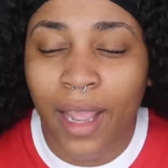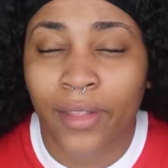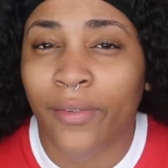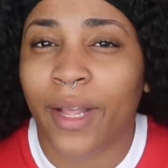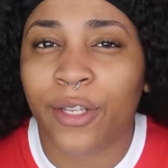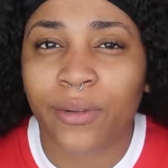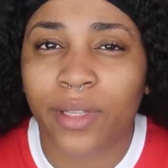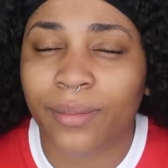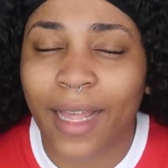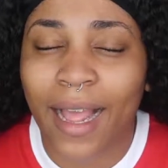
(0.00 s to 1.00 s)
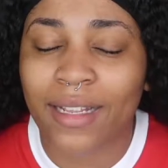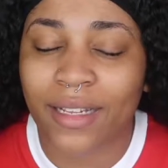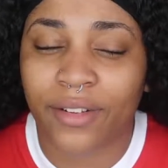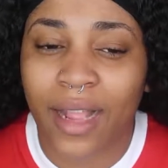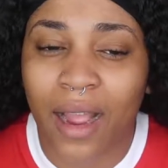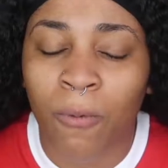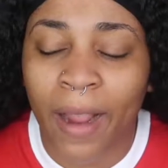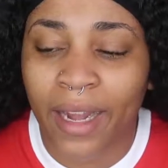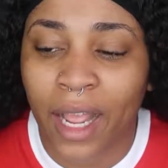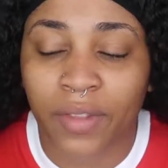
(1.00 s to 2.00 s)
and if I do them last and they're not
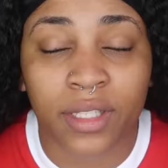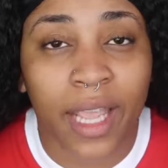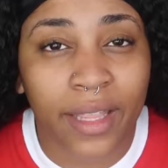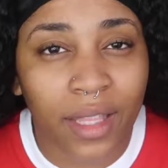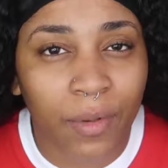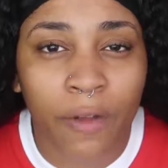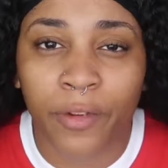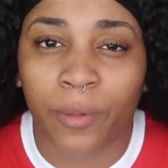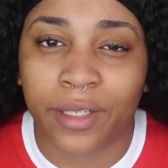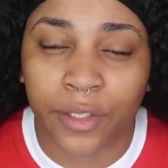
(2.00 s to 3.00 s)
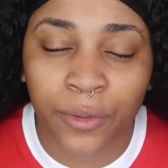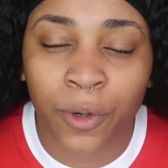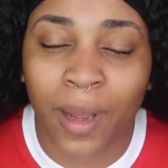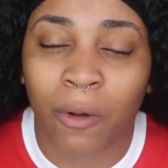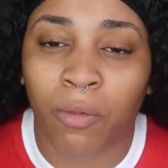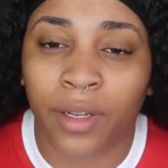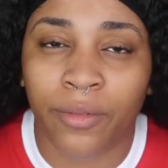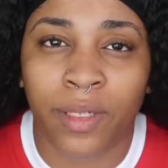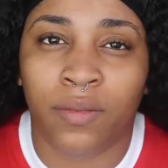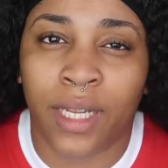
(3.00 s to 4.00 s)
right and I have to take them off and redo them, I run
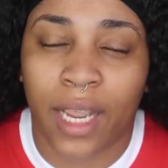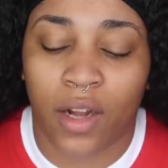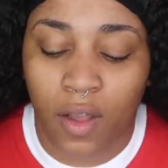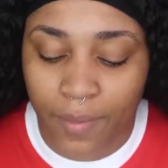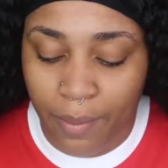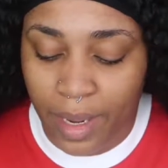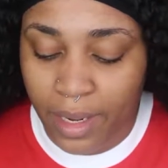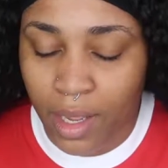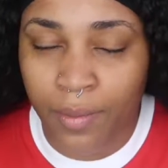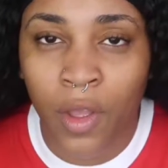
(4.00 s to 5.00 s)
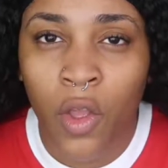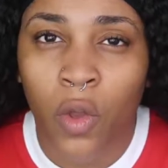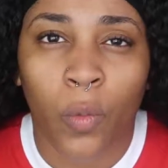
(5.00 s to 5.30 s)
the risk of taking off my makeup,